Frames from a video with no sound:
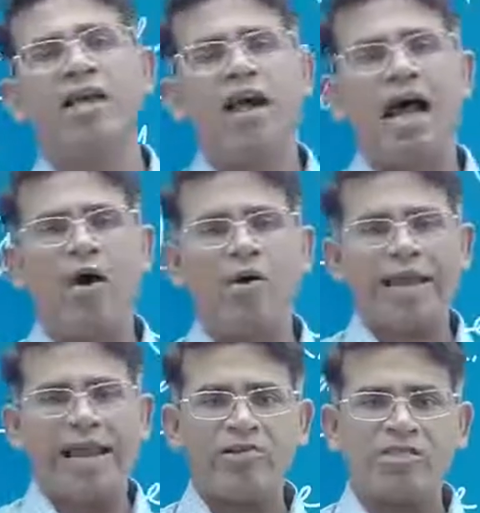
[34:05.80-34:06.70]
how
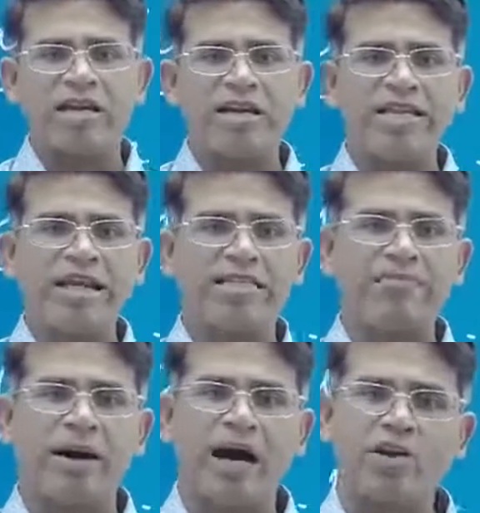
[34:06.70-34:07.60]
can you study as a
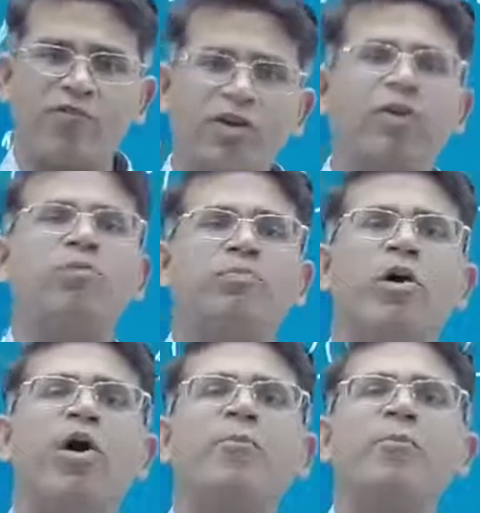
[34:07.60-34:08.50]
part of a group
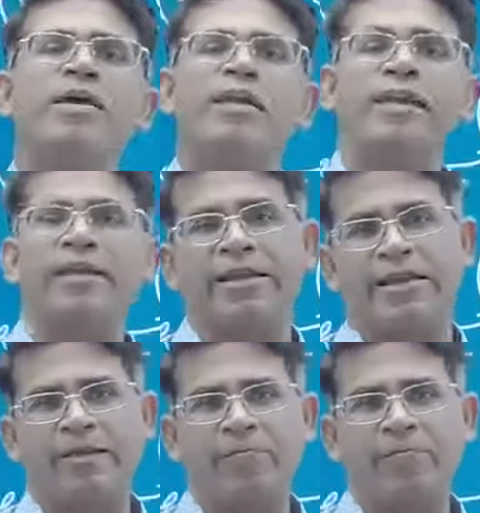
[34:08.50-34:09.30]
or peer learning.